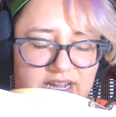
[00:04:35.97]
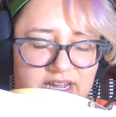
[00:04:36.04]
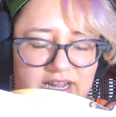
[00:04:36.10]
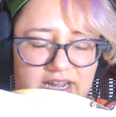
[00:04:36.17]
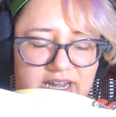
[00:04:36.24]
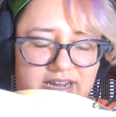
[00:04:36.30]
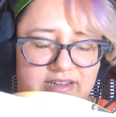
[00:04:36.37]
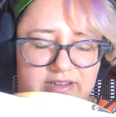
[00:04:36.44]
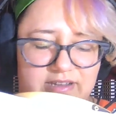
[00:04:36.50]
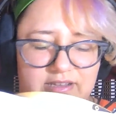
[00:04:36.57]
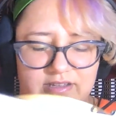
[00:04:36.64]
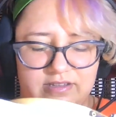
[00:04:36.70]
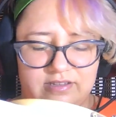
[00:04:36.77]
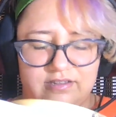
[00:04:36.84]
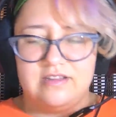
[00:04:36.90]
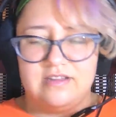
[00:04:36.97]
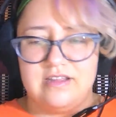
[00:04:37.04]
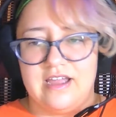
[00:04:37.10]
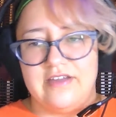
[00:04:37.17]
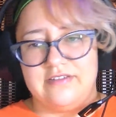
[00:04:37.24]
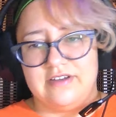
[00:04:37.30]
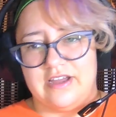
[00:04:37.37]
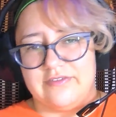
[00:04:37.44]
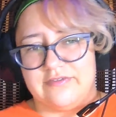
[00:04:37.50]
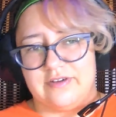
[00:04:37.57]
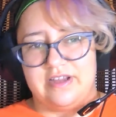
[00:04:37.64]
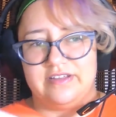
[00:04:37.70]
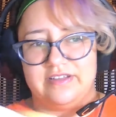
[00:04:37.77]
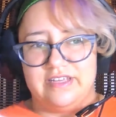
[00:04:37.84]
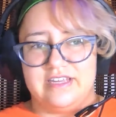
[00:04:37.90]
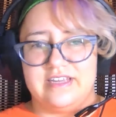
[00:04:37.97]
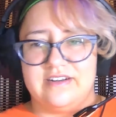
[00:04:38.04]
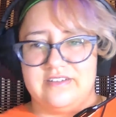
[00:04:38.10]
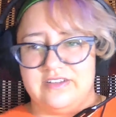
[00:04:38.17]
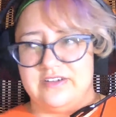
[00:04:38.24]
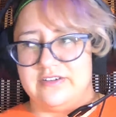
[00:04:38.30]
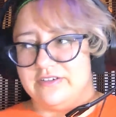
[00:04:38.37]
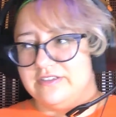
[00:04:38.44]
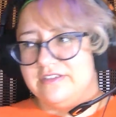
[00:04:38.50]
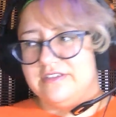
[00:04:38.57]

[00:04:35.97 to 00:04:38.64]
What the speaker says: I frankly get a little